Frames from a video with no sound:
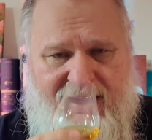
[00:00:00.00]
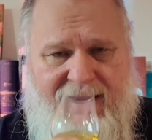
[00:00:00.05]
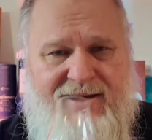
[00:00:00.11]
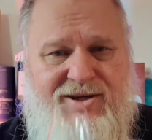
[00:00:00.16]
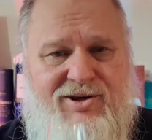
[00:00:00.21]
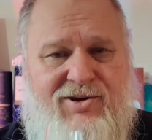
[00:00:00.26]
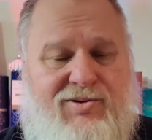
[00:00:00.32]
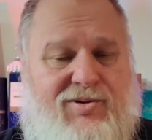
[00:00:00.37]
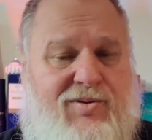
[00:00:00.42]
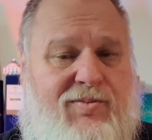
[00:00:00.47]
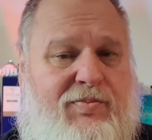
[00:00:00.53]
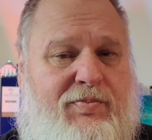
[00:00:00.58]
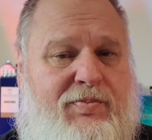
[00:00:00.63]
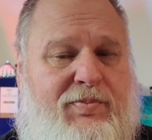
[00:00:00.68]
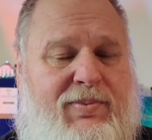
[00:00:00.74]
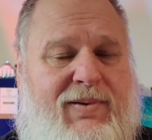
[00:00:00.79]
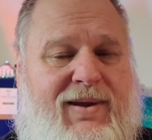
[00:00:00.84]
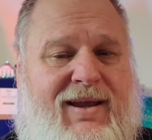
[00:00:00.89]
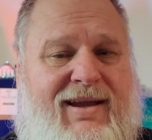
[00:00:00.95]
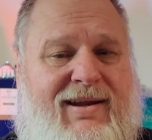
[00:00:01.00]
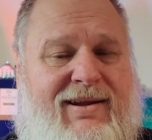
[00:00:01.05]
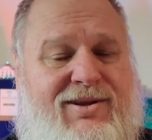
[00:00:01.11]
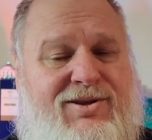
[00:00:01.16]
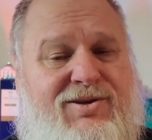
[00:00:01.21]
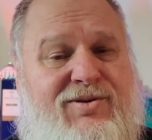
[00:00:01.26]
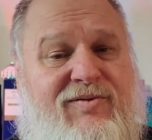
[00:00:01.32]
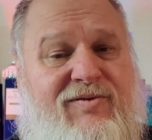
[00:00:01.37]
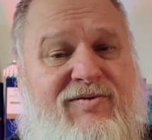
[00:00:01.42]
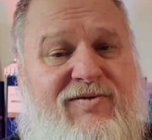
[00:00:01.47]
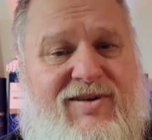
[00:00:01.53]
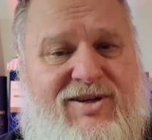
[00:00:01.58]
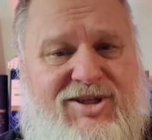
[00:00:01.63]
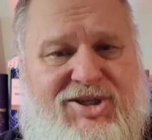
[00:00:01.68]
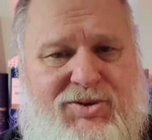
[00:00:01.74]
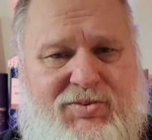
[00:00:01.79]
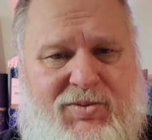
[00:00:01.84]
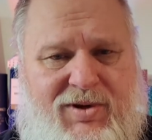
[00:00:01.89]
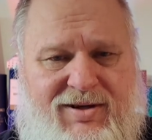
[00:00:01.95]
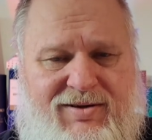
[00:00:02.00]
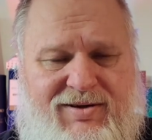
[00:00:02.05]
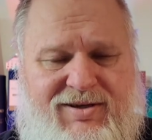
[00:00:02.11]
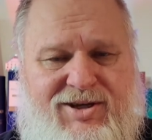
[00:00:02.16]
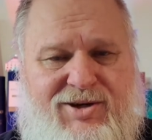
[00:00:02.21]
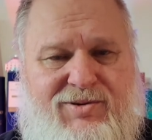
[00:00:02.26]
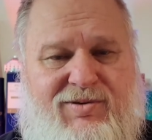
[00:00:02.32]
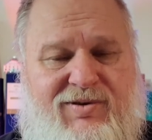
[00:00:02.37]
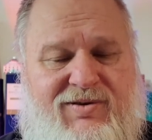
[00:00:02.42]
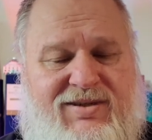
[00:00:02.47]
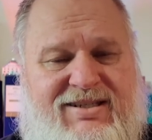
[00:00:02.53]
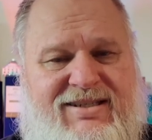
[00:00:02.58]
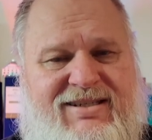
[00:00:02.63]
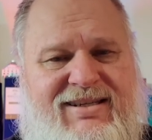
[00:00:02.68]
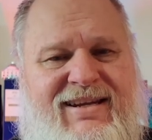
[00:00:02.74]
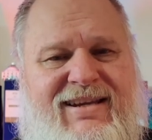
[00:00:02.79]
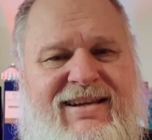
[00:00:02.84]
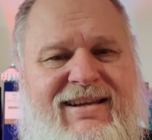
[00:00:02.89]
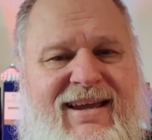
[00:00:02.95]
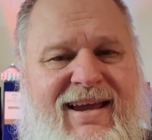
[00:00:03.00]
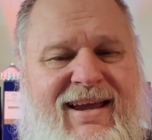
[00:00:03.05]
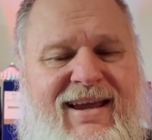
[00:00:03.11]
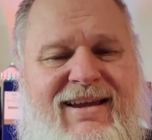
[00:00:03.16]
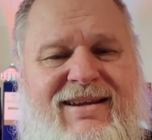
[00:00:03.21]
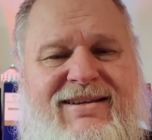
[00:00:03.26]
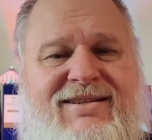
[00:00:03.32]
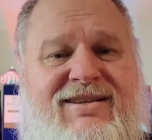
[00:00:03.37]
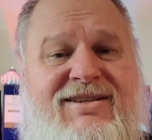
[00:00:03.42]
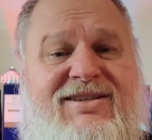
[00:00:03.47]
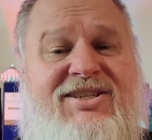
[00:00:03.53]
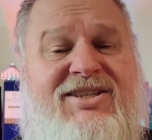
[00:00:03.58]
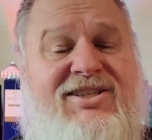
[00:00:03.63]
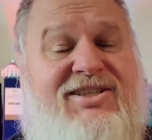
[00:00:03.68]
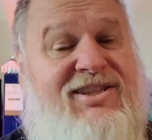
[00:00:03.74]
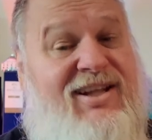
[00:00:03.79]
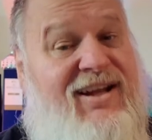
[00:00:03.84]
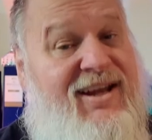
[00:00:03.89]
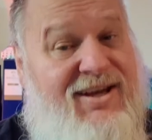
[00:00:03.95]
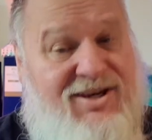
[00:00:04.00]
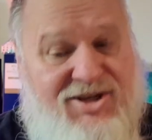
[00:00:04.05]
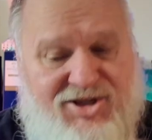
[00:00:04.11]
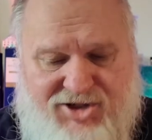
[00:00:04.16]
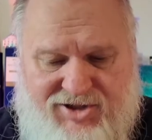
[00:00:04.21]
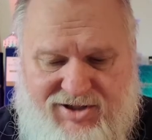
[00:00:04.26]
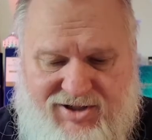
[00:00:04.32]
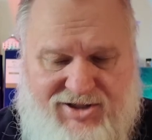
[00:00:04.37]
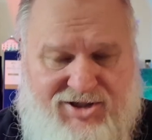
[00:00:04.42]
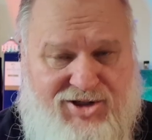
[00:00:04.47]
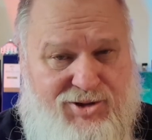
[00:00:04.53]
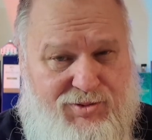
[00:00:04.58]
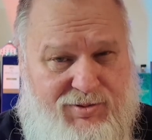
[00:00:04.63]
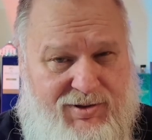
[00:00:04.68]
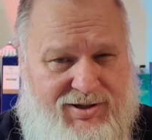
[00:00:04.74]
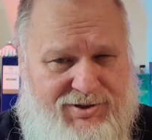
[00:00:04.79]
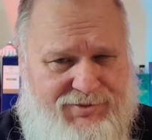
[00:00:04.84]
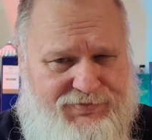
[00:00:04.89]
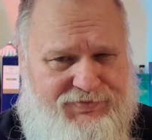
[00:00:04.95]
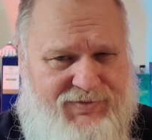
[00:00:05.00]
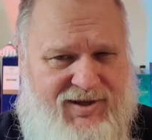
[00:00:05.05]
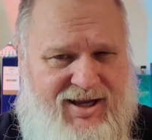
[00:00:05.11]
and you compare it to this one, you will see there is a strangeness to it.